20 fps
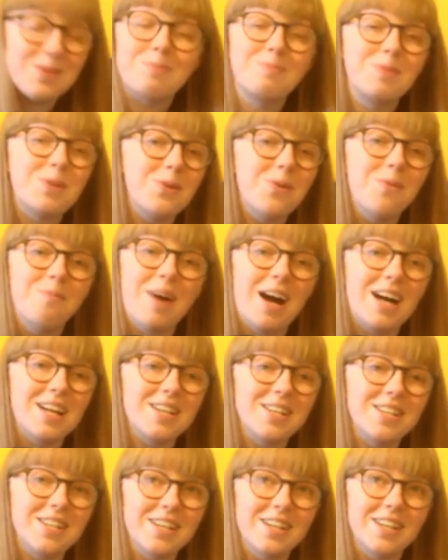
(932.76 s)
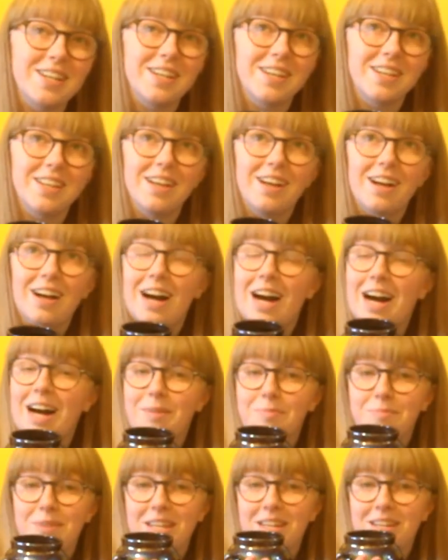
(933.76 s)
pure magic.
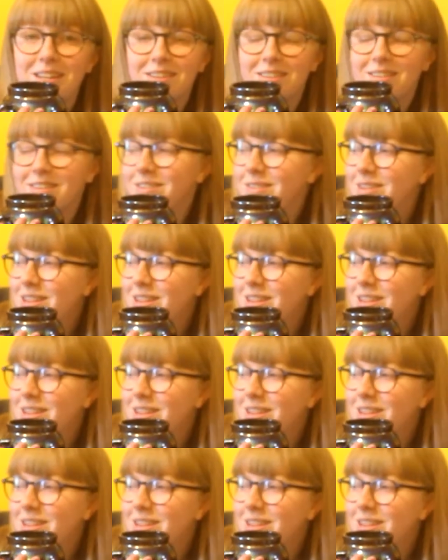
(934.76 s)
I mean,